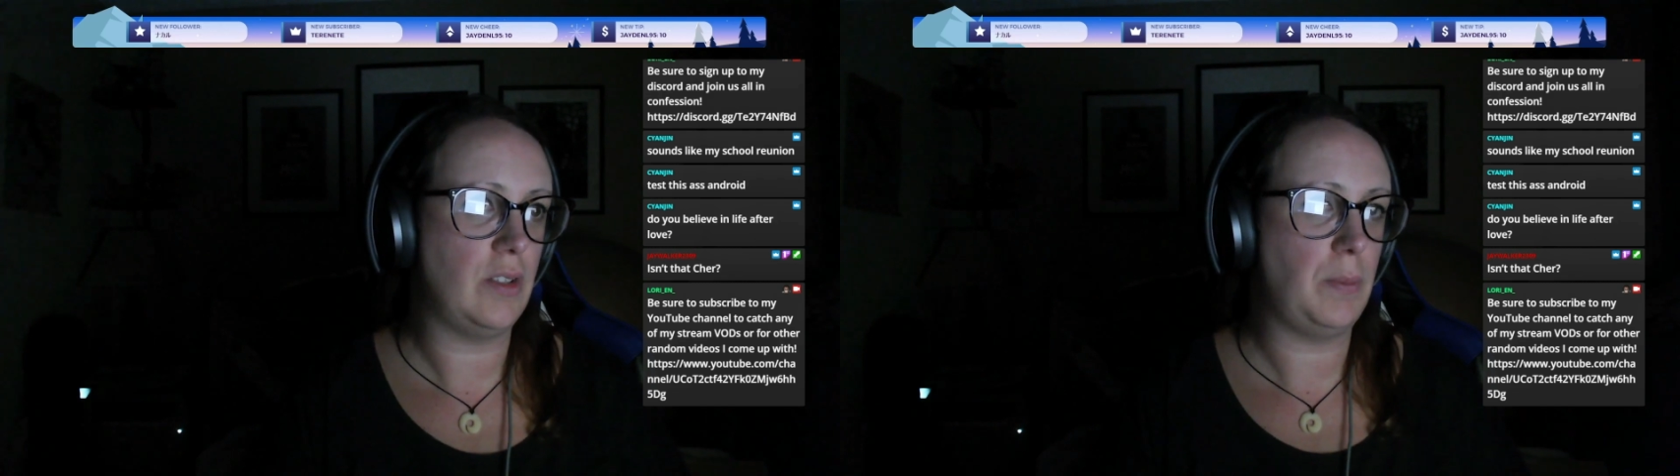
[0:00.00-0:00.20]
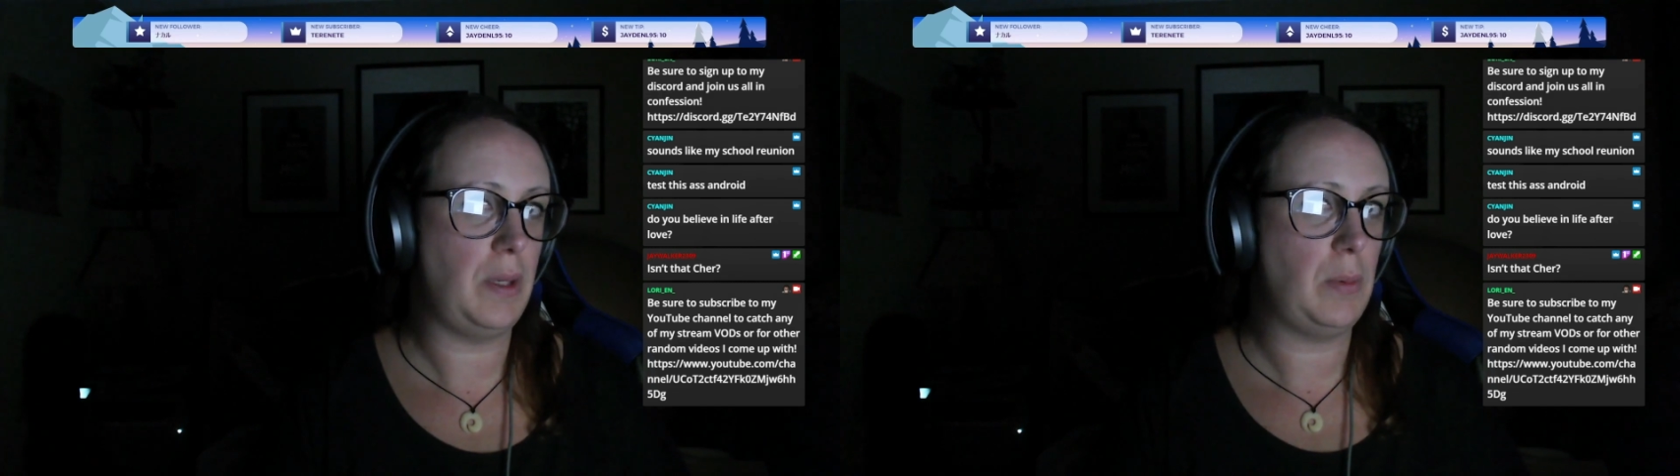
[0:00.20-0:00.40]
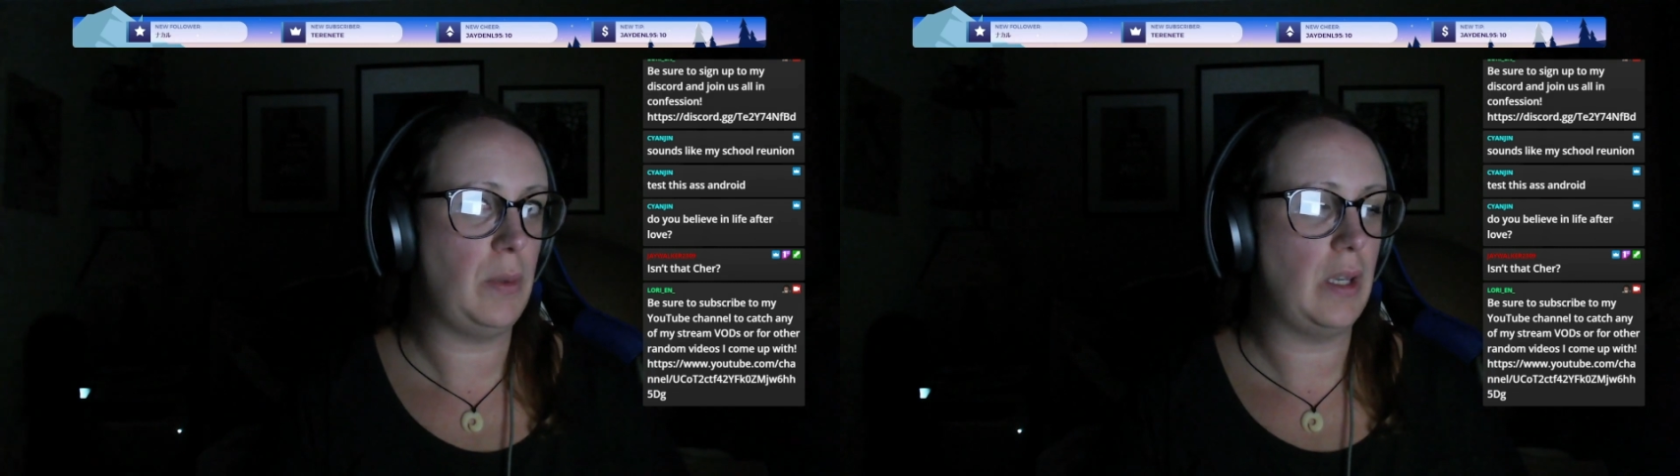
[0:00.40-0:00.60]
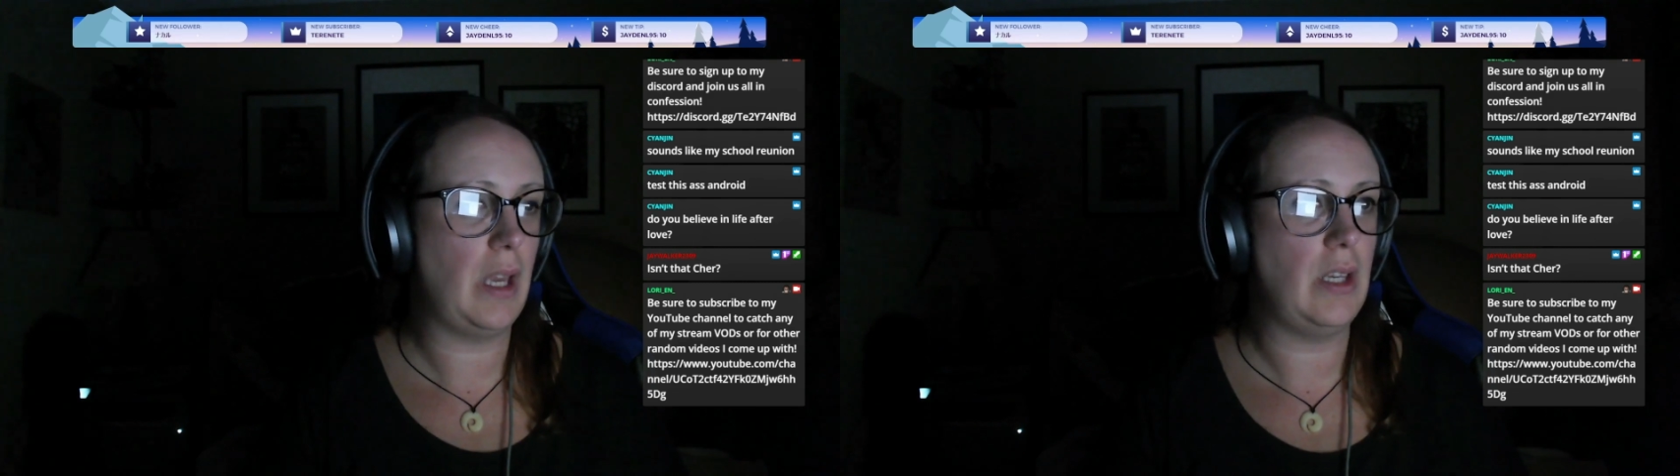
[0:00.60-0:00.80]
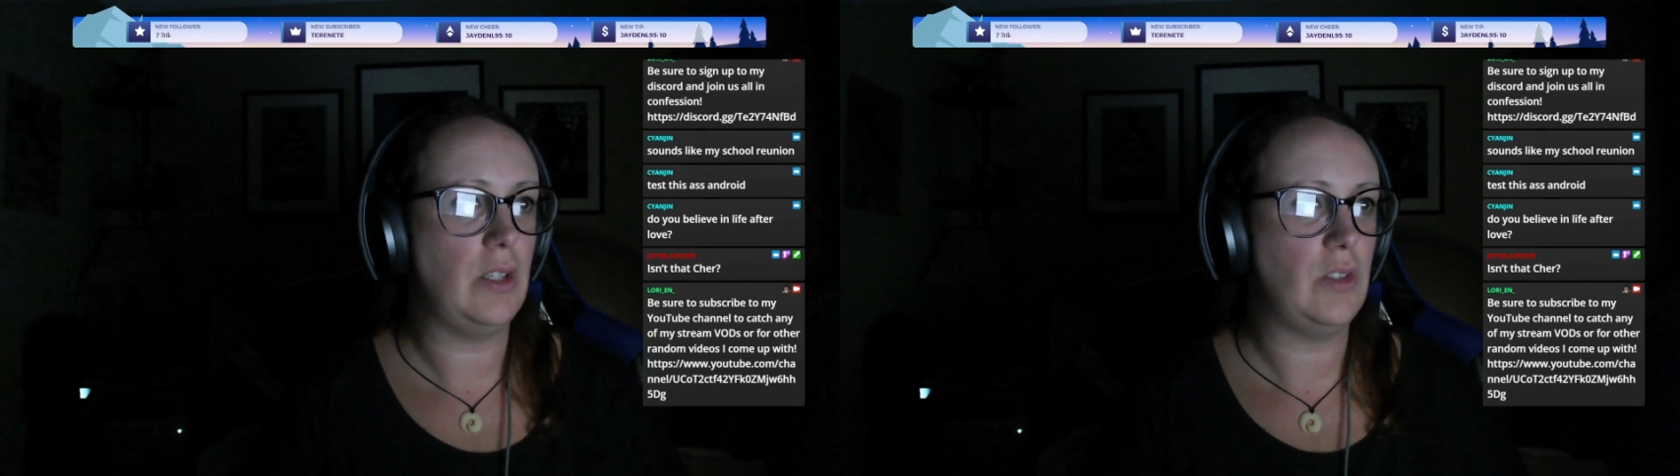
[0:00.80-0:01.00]
of people
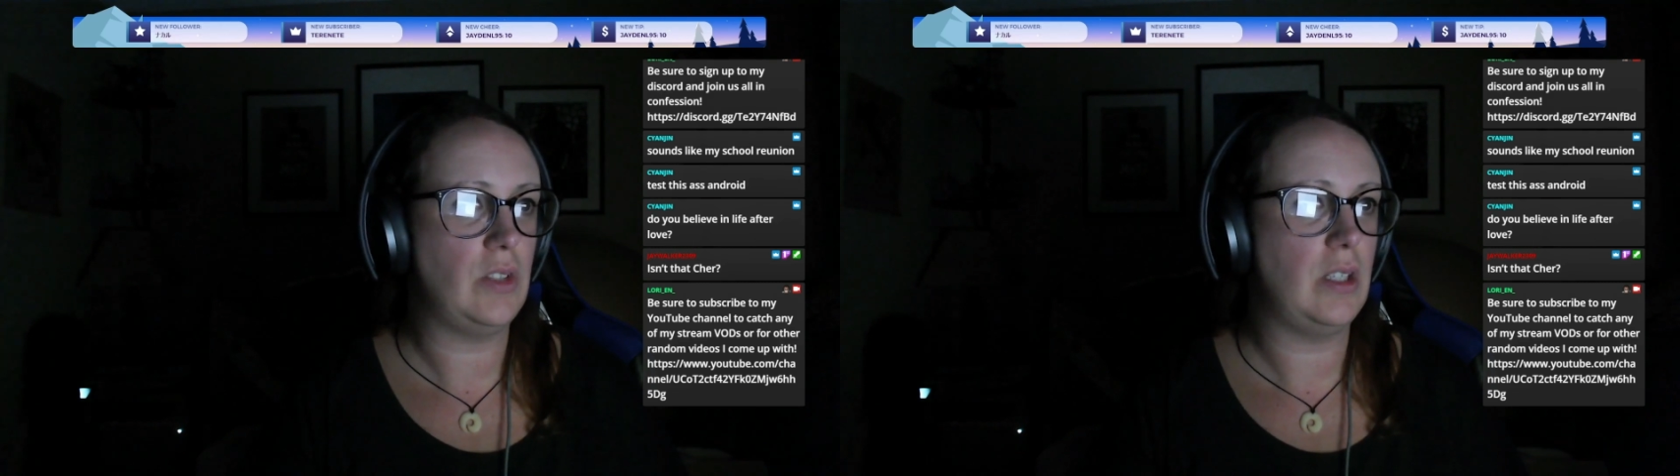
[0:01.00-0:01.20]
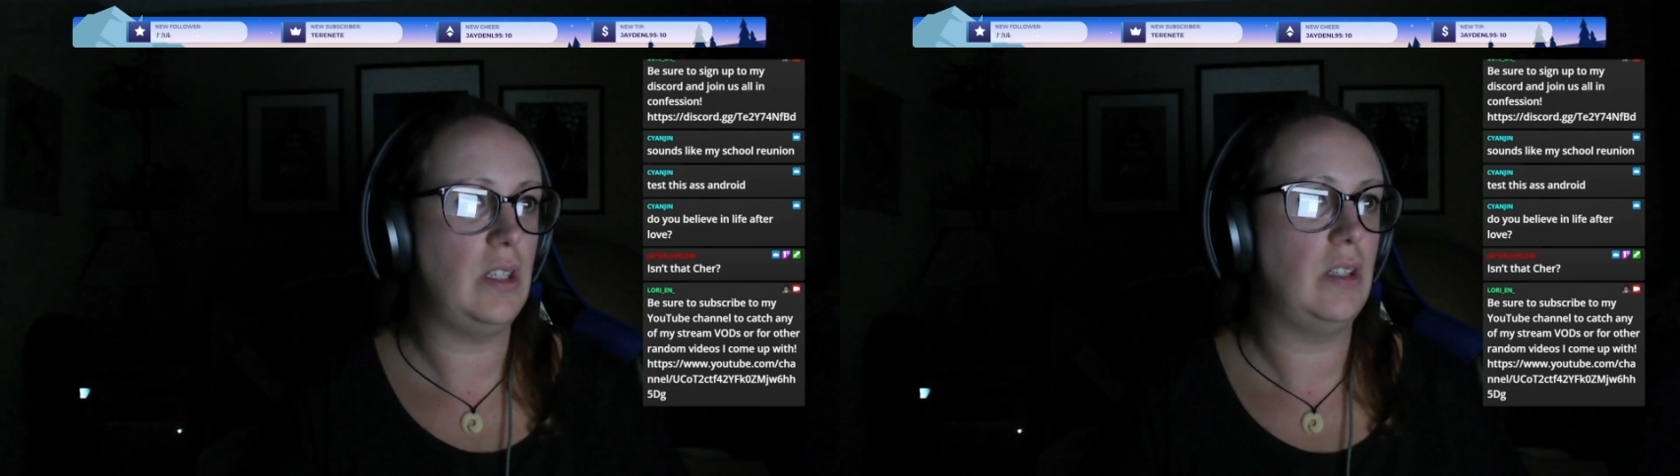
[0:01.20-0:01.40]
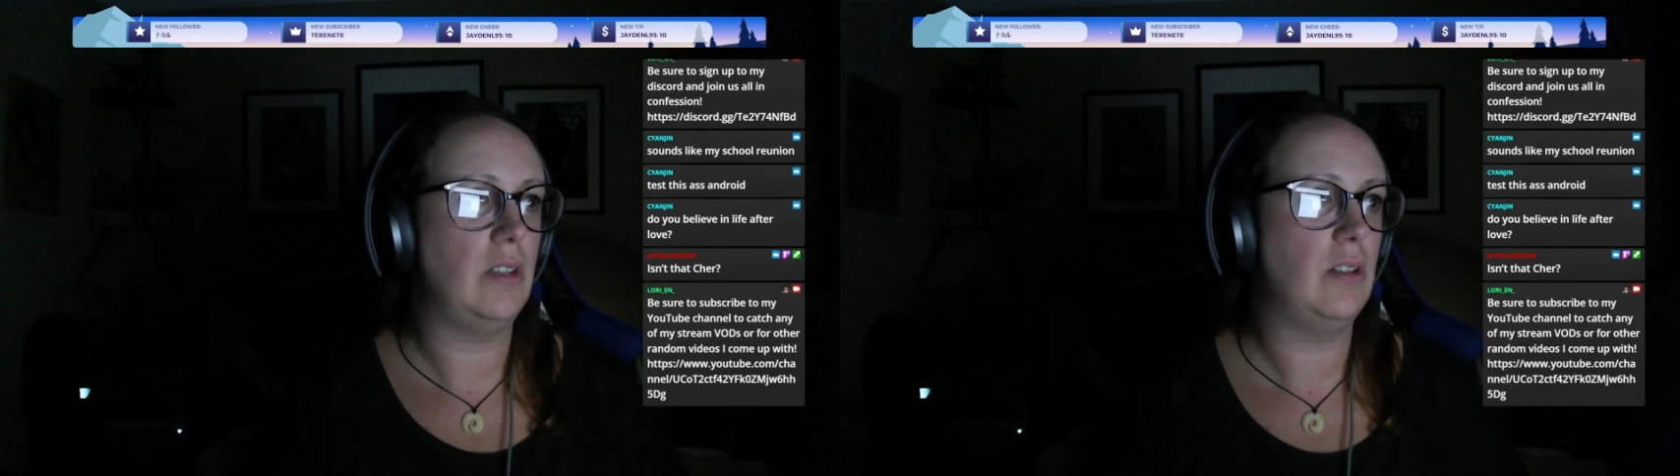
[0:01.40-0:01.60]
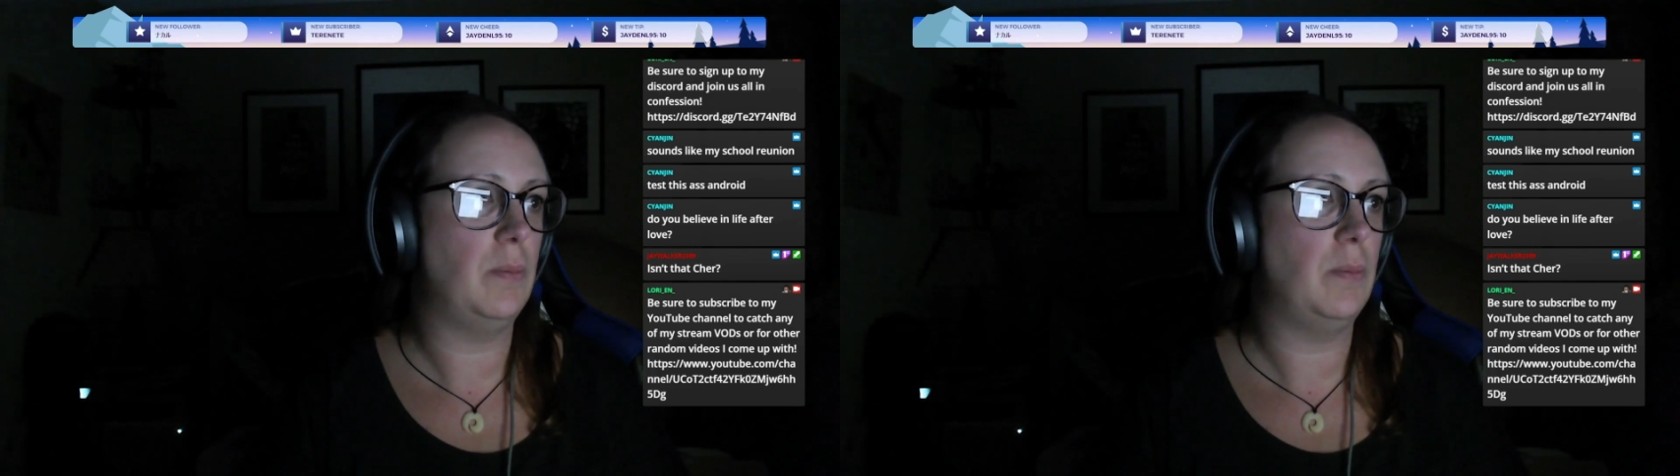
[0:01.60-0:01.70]
engaged in